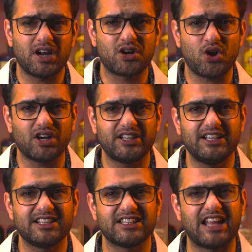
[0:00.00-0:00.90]
a
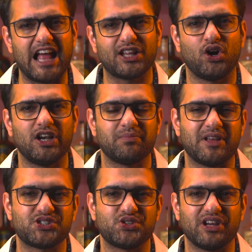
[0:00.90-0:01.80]
cocktail is an alcoholic
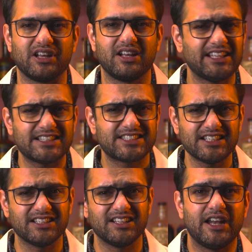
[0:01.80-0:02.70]
mixed drink. And that's
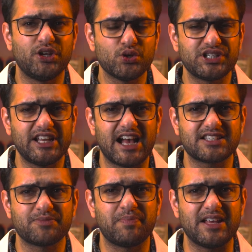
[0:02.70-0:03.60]
it. It usually
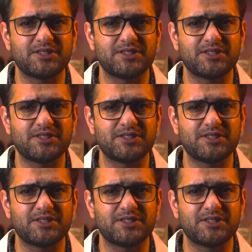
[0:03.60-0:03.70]
has a base